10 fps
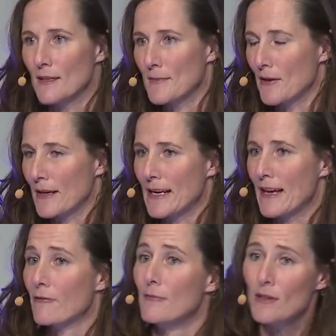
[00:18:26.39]
and Marion
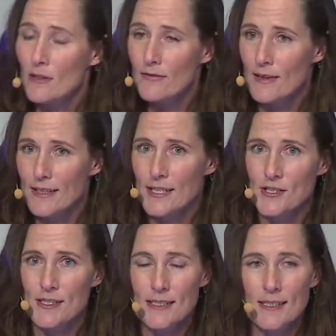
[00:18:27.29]
F. Miller
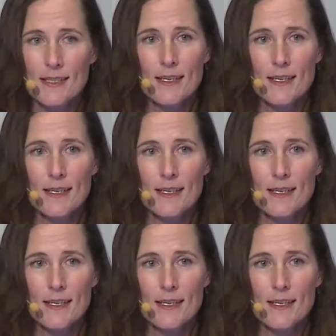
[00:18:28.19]
Foundation,